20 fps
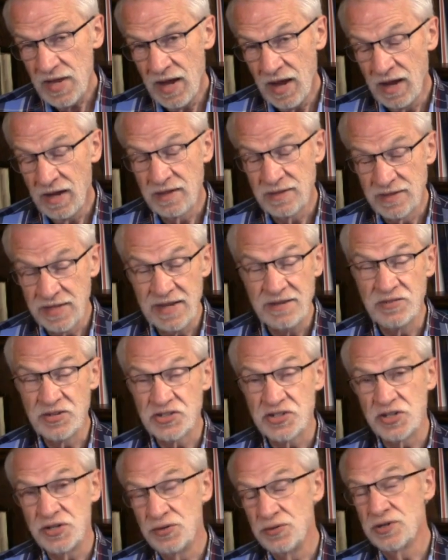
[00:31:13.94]
I'll leave
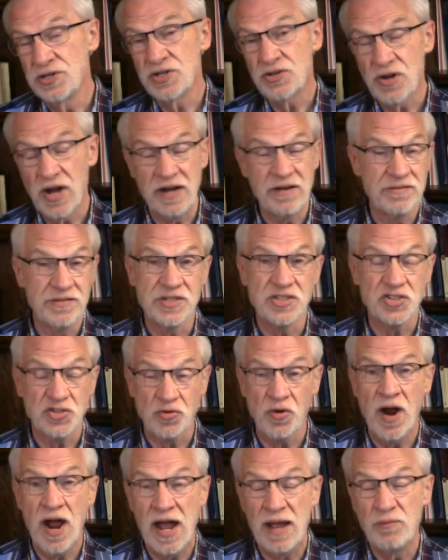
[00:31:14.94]
it to you to kind of
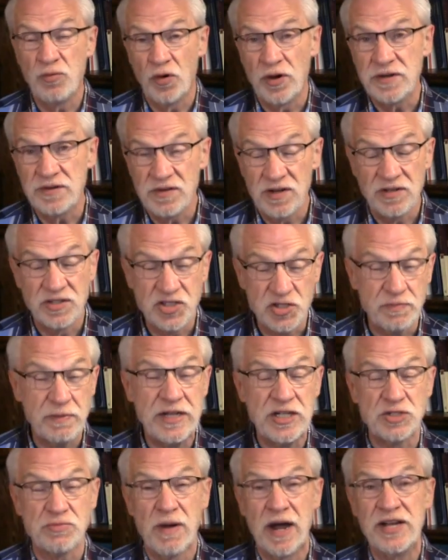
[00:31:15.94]
describe what
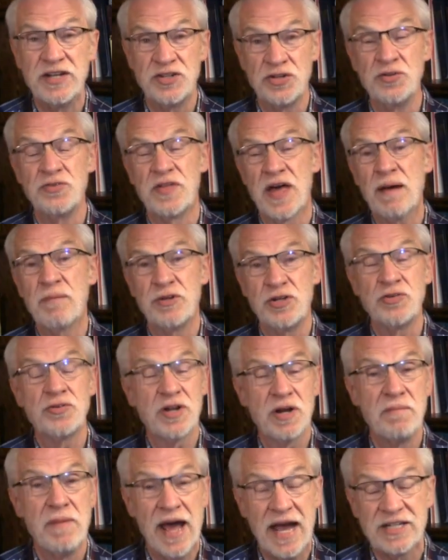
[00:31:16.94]
speech might do that, but you
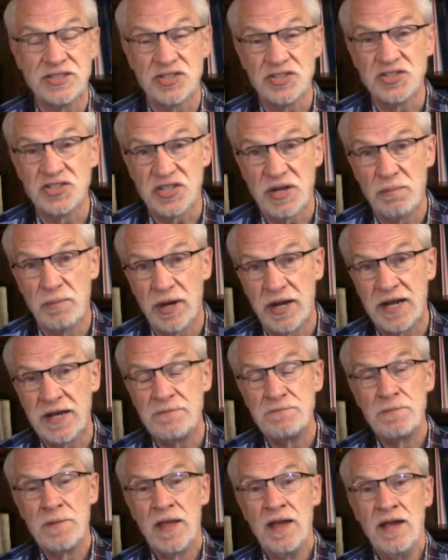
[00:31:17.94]
can imagine
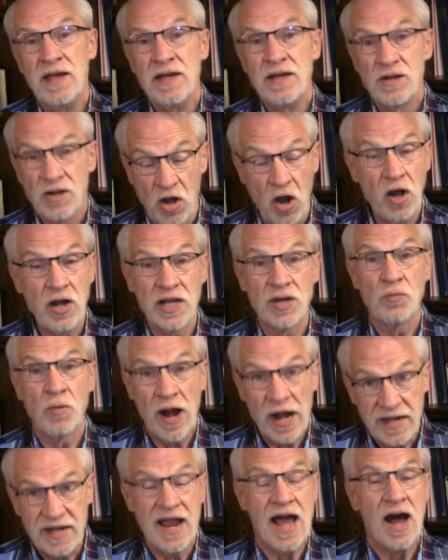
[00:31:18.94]
somebody calling
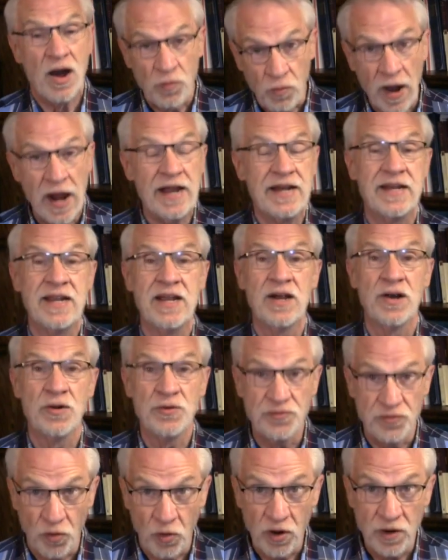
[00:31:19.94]
right now, right here,
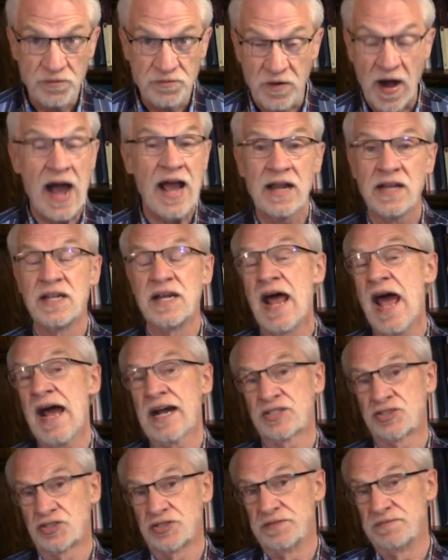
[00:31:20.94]
for violent
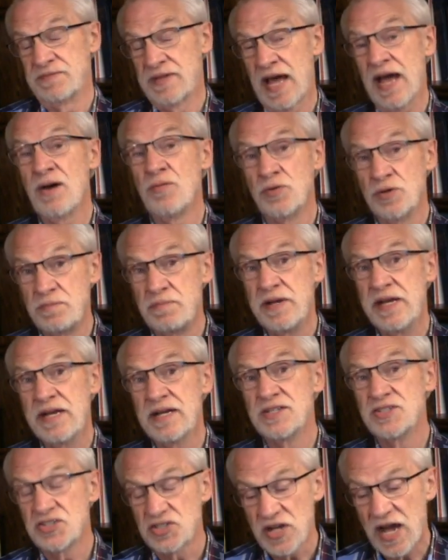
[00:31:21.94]
action. That would be
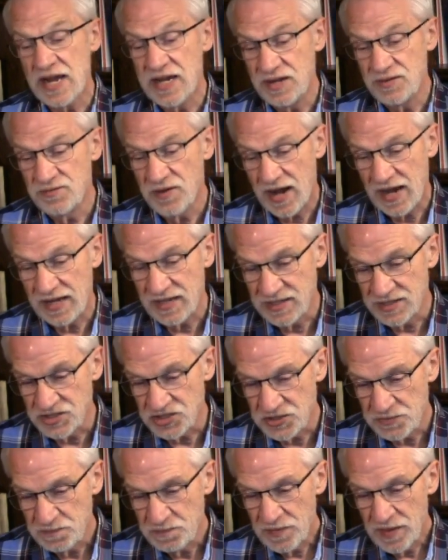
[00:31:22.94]
inciting
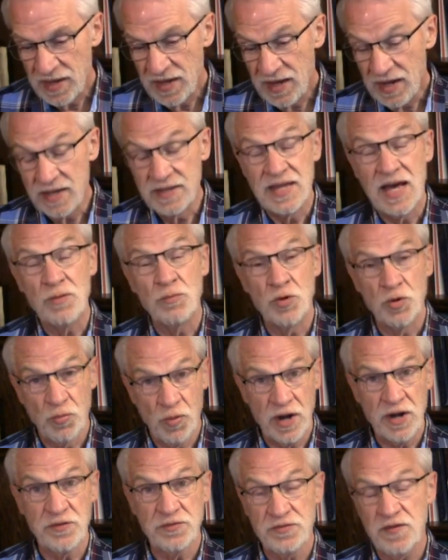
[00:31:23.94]
violence, and that would
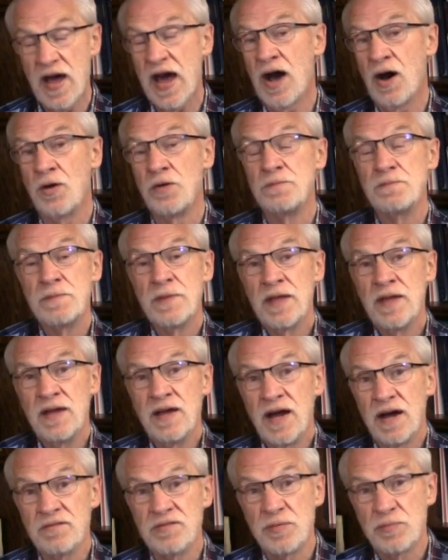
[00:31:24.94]
run afoul
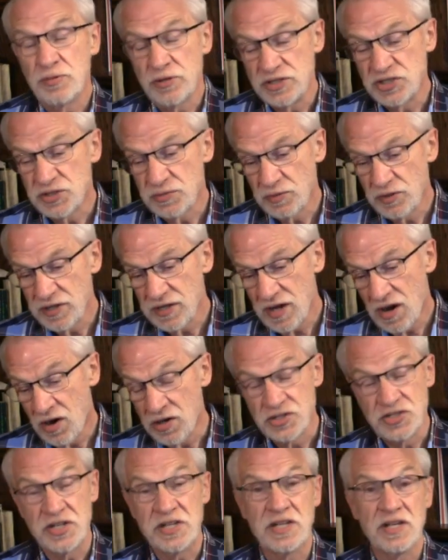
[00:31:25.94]
of the principle
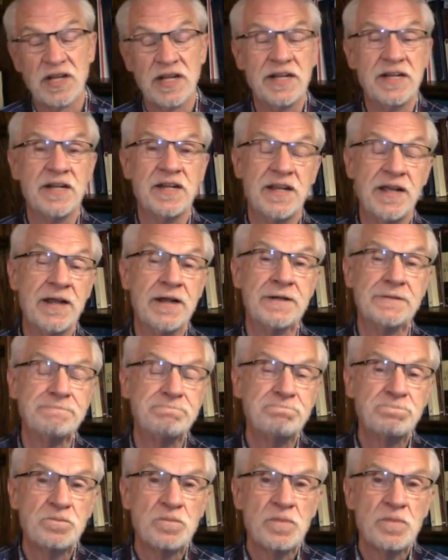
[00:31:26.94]
articulated here.